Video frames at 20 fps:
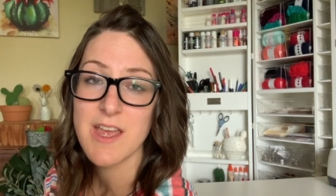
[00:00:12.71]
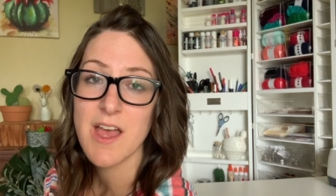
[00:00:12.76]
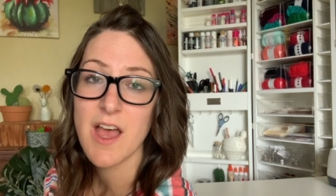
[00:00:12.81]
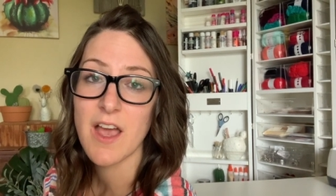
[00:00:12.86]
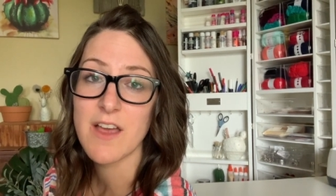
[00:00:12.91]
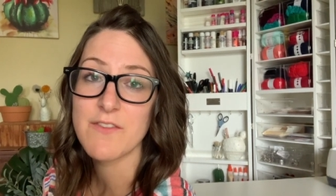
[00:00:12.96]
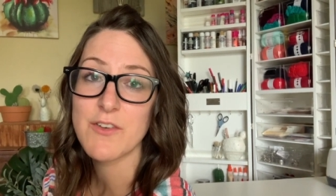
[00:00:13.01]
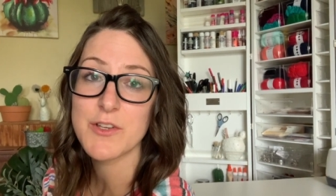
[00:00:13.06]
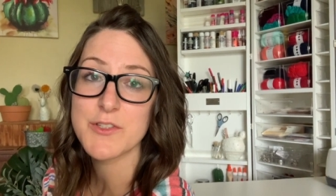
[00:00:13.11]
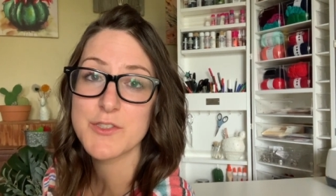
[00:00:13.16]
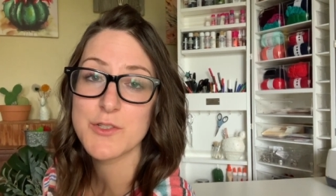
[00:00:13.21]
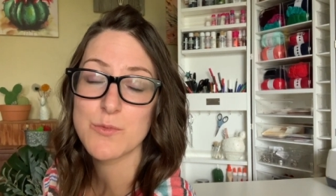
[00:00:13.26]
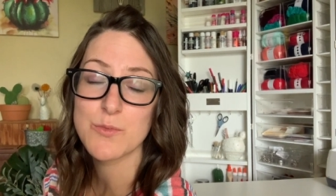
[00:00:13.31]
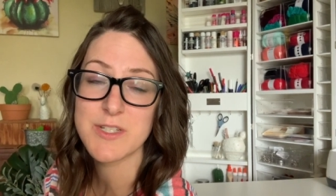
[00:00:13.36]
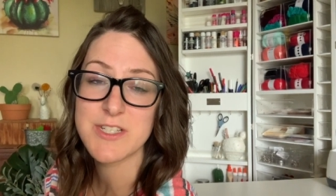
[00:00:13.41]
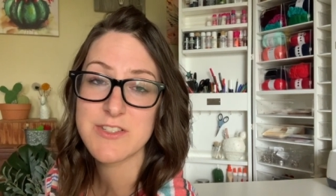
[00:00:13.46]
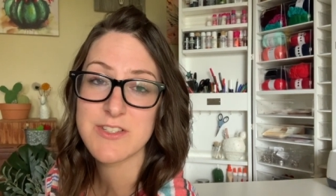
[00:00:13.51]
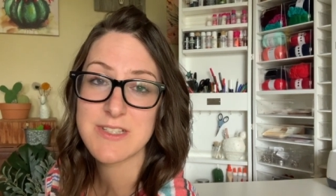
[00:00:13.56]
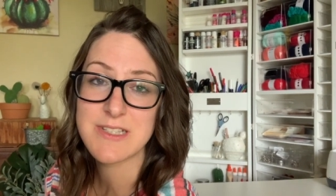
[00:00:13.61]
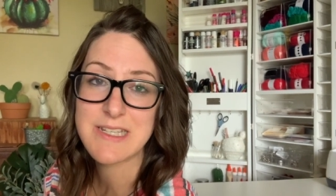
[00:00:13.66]
I've also
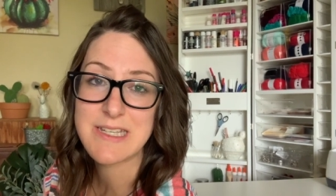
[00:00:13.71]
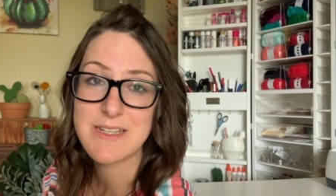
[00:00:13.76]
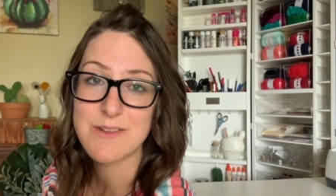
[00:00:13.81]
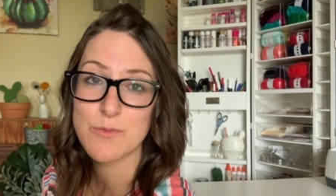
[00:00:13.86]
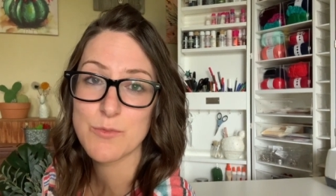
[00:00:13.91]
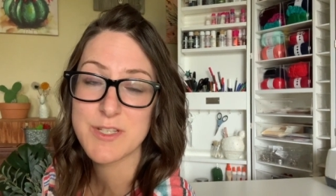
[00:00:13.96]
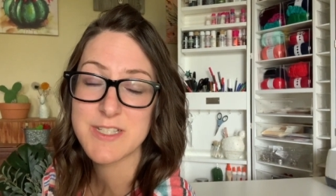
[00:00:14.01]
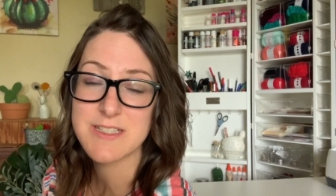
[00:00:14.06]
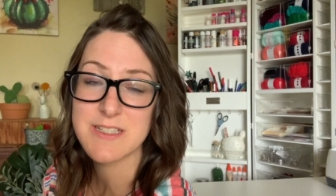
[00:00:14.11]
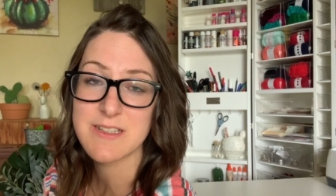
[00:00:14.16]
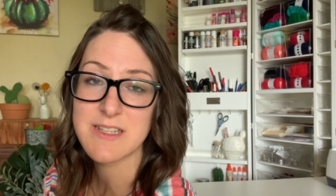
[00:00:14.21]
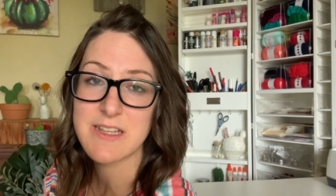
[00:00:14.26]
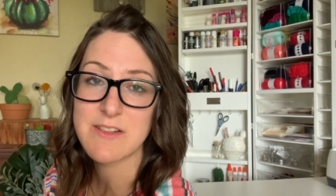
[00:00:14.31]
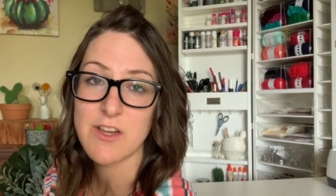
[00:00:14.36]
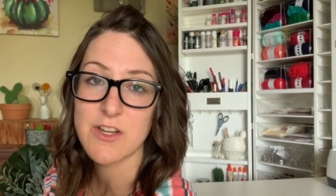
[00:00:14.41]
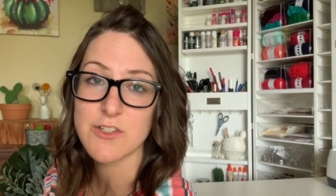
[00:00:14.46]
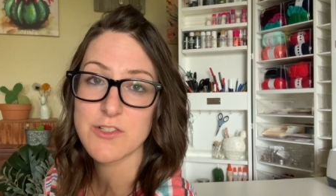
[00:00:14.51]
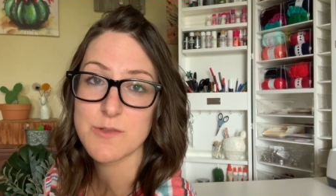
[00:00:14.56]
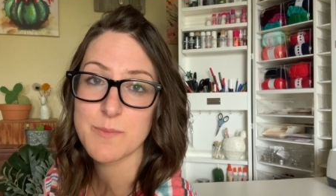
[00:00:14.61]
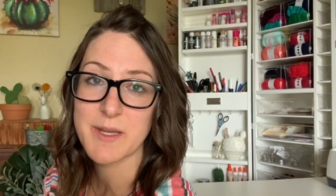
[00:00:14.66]
recently recently
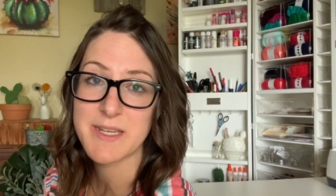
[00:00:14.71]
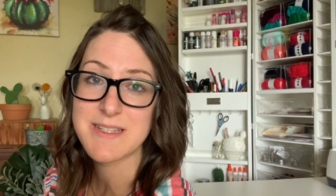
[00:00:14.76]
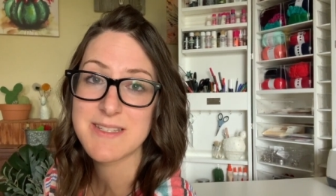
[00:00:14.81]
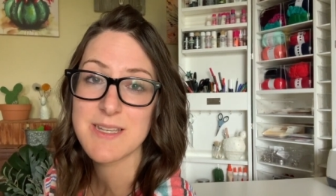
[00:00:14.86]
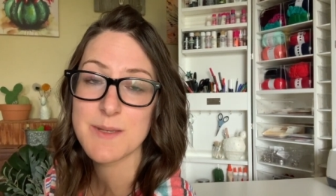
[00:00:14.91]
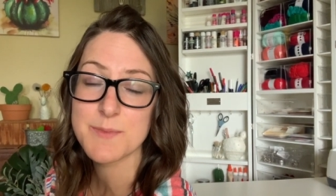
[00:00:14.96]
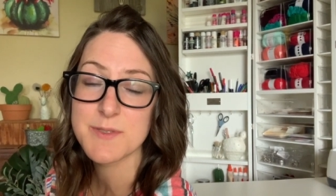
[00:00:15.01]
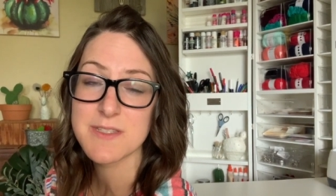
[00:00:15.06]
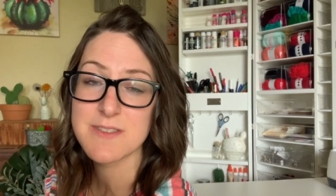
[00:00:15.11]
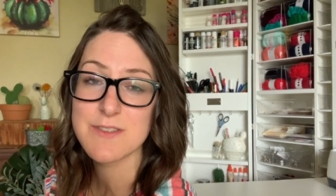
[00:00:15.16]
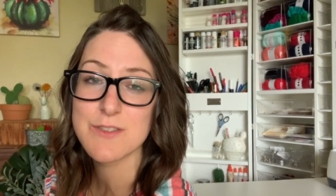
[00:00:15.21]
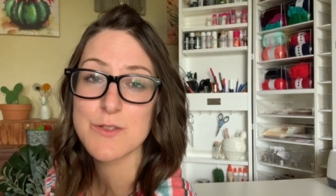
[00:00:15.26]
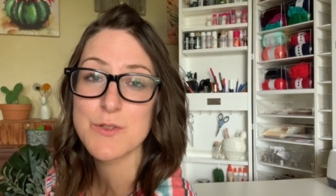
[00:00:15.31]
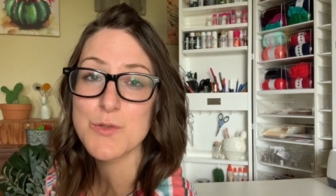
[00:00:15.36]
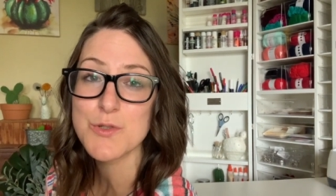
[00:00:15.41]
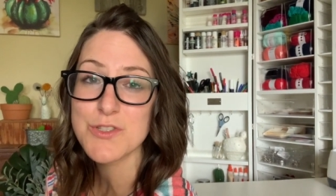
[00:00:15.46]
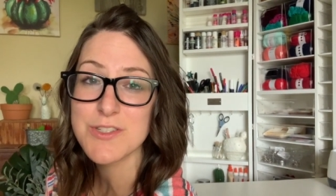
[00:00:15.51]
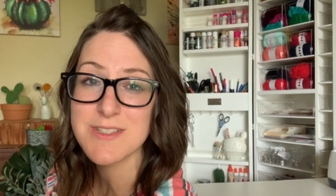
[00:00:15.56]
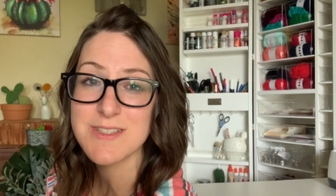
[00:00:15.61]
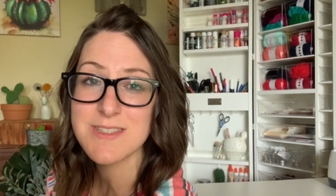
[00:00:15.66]
launched my Tips and
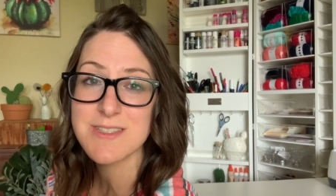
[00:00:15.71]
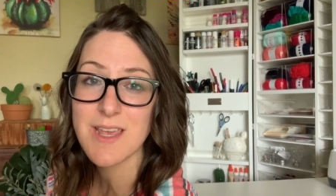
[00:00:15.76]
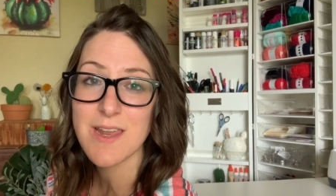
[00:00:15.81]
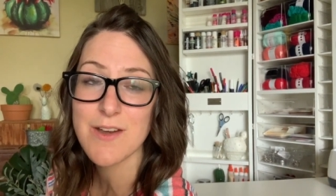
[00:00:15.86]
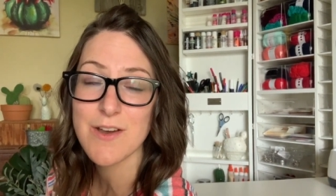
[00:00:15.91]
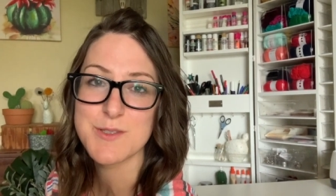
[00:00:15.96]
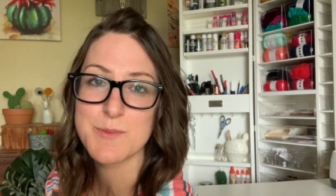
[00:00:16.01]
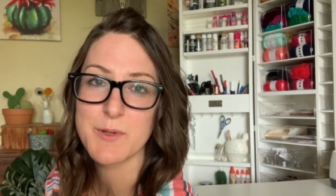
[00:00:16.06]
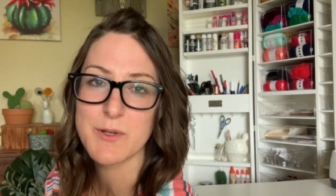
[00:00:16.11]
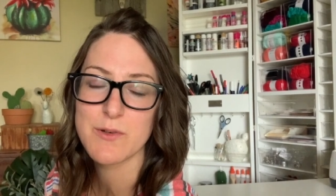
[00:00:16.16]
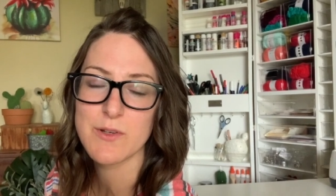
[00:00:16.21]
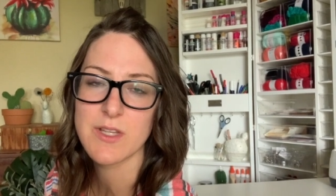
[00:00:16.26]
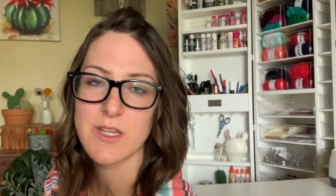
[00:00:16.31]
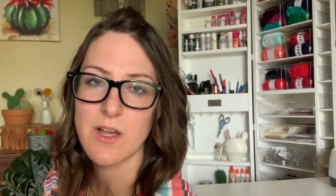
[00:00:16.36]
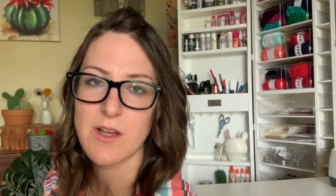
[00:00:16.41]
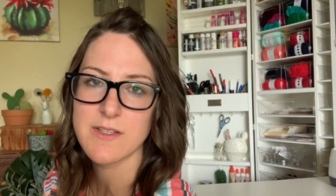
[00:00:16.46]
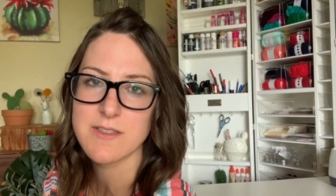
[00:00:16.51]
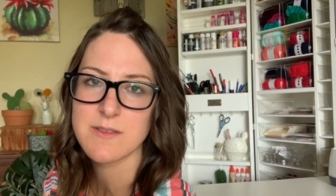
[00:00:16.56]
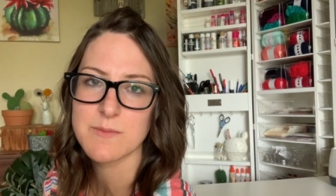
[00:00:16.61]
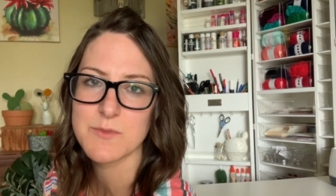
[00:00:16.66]
Solutions Center. It's been really
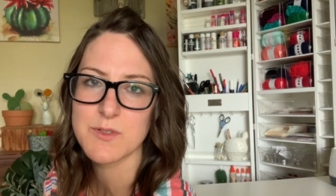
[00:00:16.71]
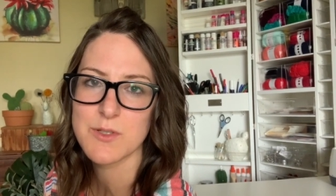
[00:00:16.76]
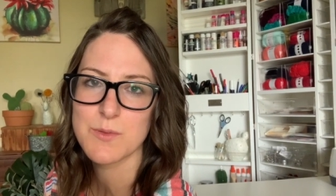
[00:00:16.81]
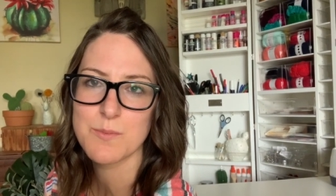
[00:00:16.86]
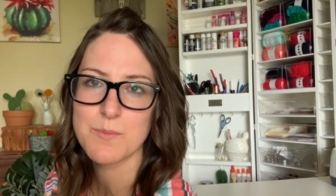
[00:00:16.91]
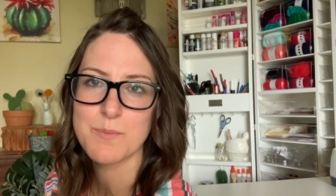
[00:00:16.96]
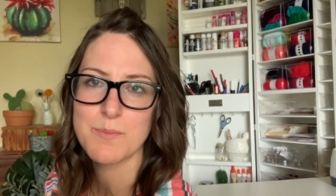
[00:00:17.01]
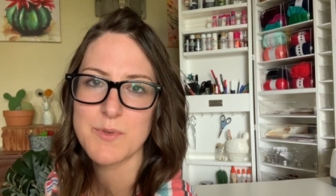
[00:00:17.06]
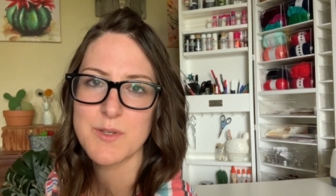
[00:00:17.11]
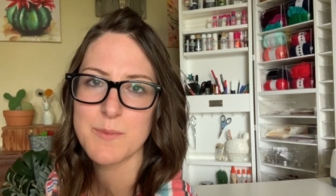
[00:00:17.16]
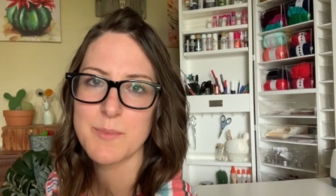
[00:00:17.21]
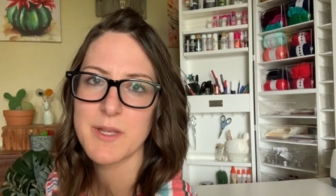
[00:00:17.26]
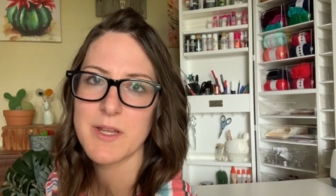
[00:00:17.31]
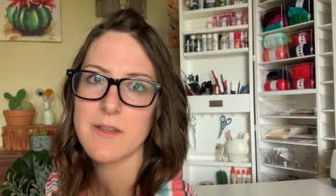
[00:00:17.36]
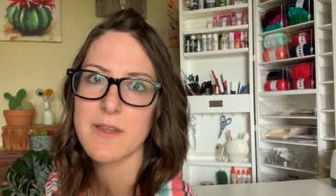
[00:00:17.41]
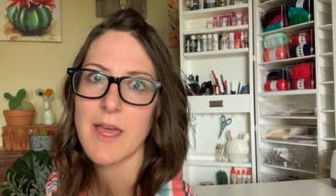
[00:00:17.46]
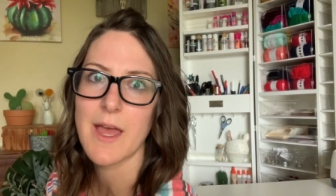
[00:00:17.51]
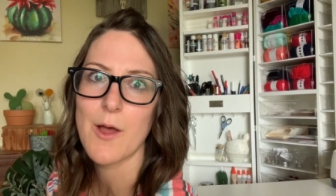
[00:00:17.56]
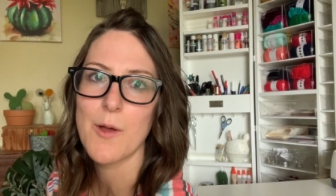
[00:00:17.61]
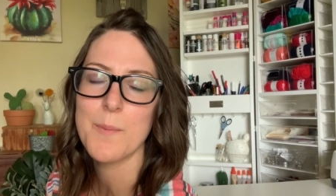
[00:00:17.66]
awesome to, to be able to
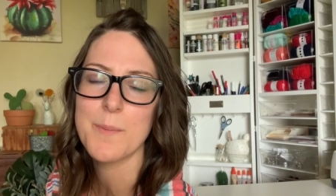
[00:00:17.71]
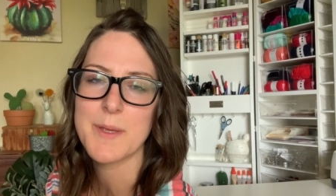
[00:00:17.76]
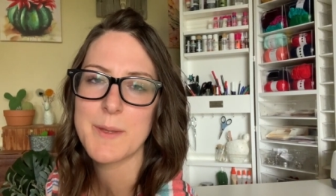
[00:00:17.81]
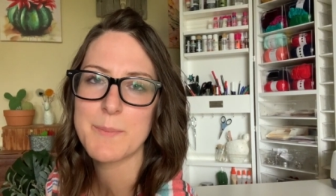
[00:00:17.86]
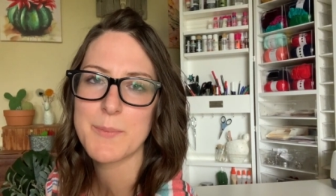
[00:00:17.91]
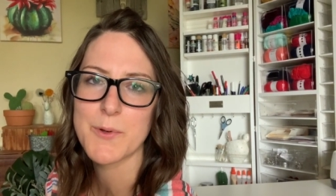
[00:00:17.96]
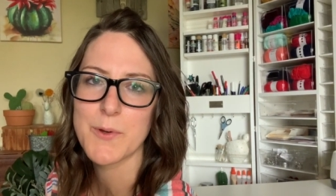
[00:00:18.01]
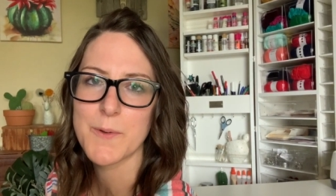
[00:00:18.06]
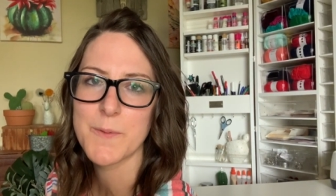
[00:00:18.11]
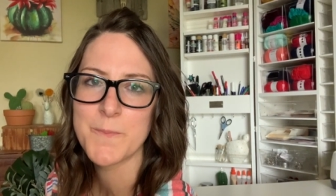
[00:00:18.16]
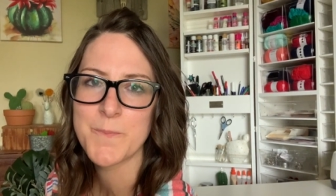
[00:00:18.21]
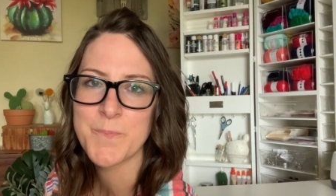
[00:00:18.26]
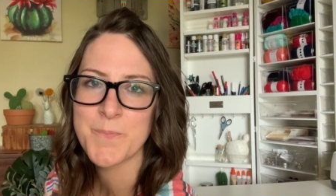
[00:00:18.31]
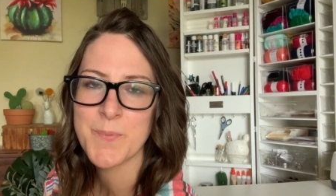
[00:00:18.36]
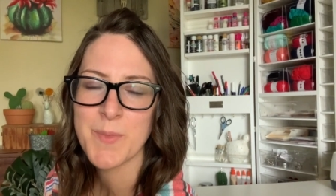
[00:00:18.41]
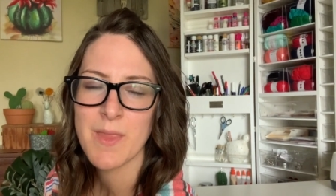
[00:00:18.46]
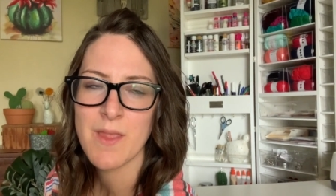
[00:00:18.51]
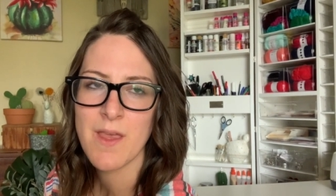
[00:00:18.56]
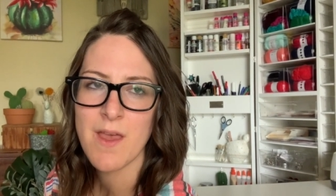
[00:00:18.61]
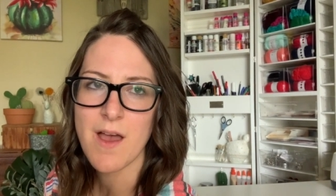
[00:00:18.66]
help people
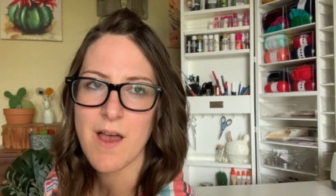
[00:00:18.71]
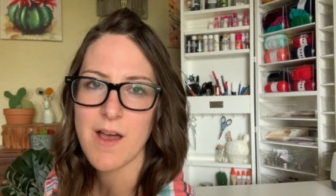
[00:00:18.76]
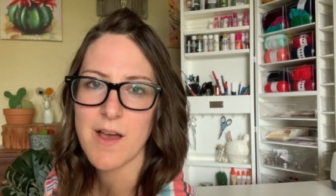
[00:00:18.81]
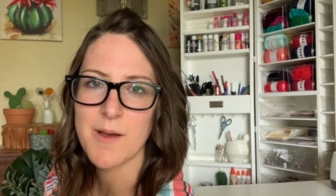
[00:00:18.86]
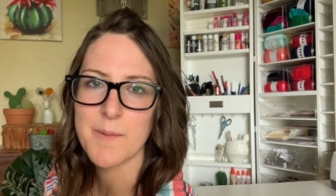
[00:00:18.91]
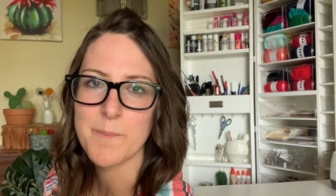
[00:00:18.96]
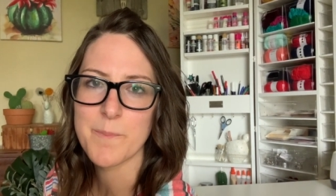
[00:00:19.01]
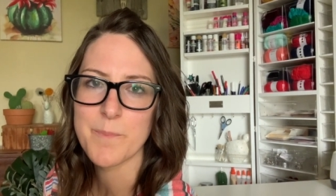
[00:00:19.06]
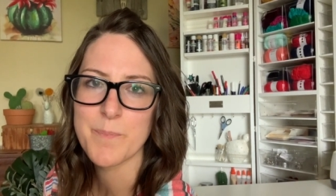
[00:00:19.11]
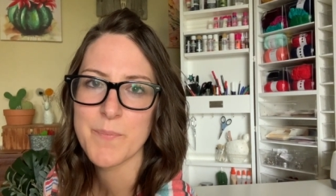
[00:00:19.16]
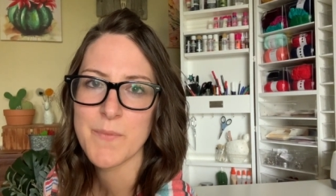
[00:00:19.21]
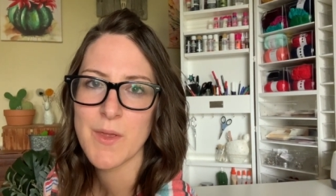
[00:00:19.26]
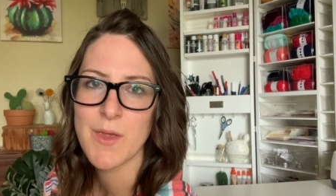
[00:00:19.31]
um,